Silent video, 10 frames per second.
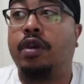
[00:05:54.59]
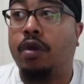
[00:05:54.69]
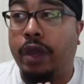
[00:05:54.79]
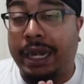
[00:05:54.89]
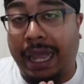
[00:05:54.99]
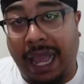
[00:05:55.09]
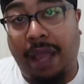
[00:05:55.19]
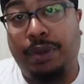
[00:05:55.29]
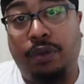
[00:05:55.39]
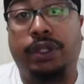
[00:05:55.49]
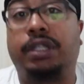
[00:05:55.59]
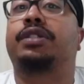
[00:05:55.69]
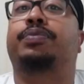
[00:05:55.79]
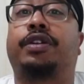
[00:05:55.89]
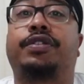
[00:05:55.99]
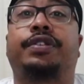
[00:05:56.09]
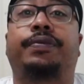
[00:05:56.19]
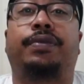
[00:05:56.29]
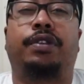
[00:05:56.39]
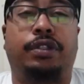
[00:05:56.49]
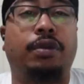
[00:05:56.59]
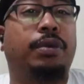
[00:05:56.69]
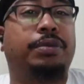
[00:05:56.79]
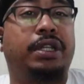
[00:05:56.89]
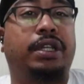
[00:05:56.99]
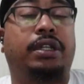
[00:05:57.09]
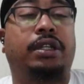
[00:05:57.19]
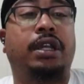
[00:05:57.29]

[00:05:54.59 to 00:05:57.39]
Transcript: and happy with this person? You see what I'm saying?